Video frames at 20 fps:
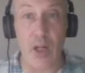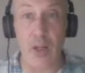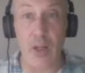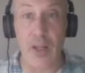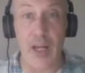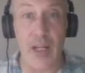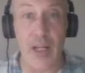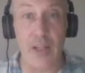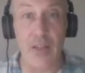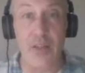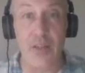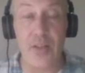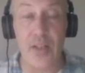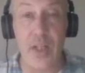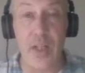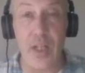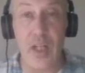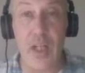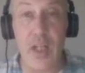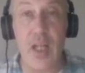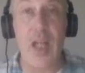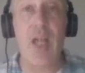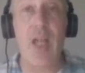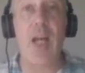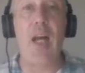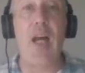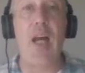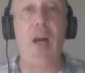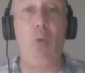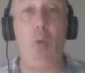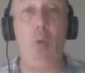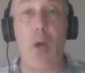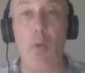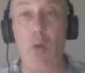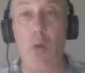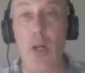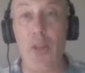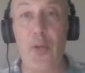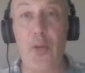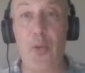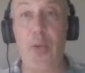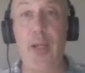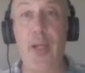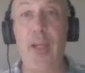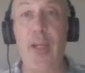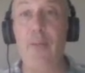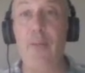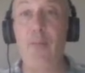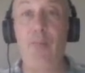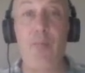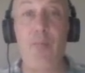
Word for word: that is. 1 1 3,